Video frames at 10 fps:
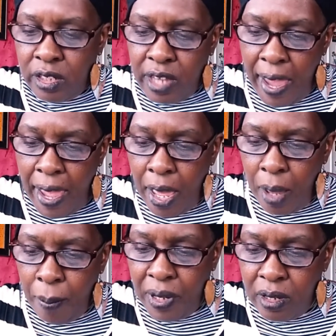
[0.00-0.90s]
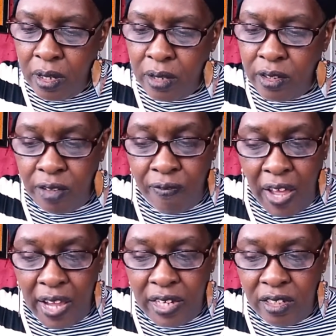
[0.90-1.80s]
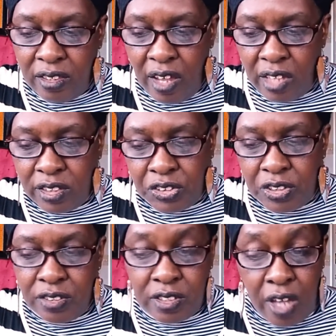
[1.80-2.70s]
Geb, the divine intelligence